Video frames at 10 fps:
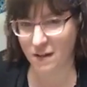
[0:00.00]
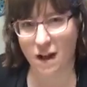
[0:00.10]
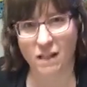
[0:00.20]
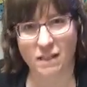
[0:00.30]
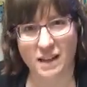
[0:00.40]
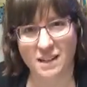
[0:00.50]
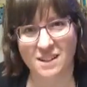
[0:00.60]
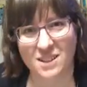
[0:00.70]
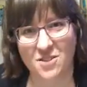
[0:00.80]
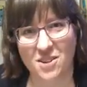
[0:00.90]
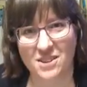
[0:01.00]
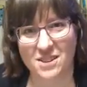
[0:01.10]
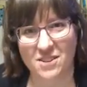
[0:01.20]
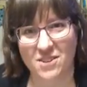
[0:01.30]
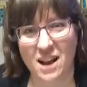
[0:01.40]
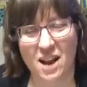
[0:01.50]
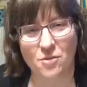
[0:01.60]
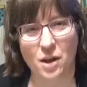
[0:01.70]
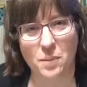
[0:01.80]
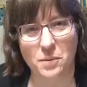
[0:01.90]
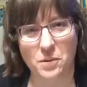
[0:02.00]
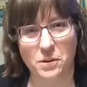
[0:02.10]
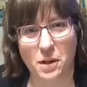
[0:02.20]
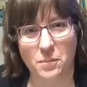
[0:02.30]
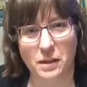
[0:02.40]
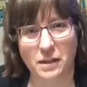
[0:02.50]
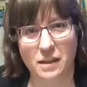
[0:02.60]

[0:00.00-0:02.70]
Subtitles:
Elena, you also have Happy Mail coming.